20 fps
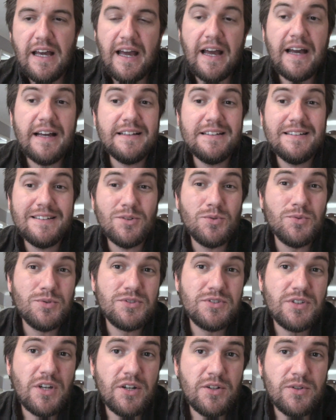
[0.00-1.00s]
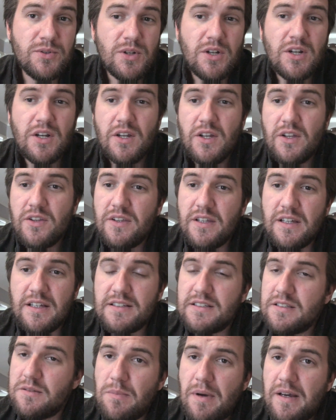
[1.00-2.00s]
And also,
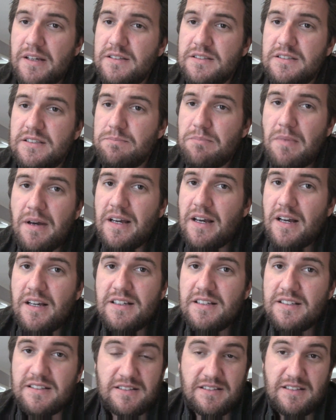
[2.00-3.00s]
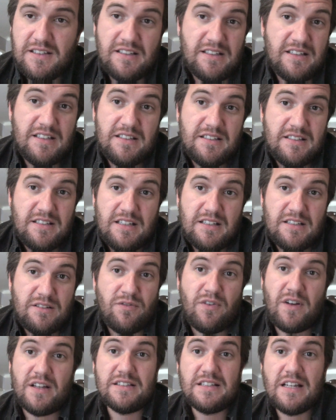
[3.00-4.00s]
it's amazing.
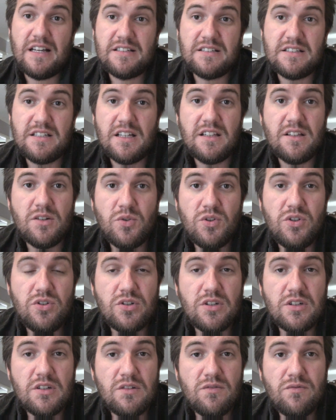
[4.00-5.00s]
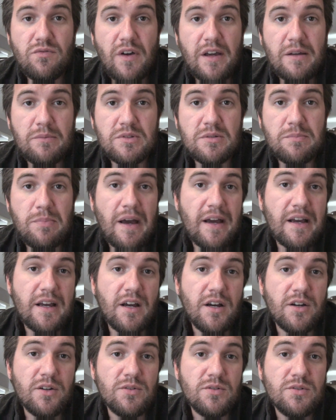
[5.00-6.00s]
It's fantastic that you can vape
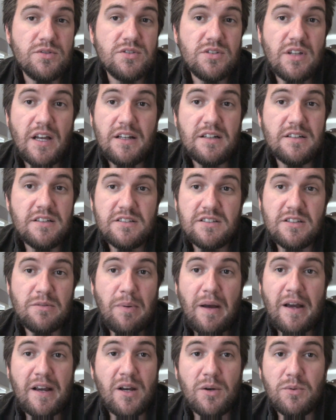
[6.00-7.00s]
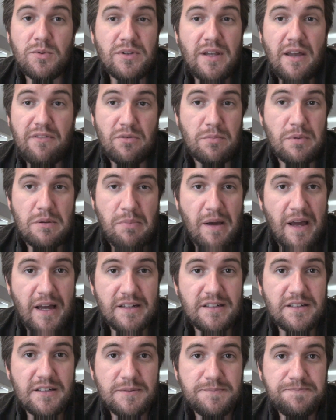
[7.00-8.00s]
tobacco, and tobacco will never be
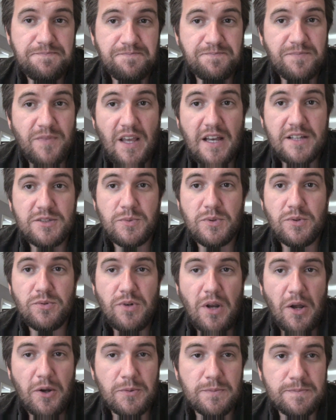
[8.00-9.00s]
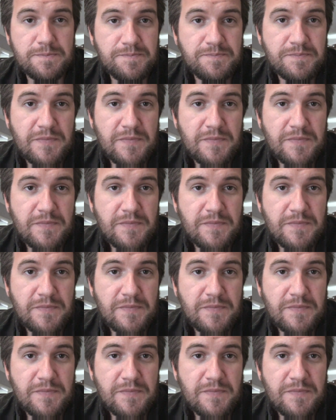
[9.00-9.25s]
banned, as we all know.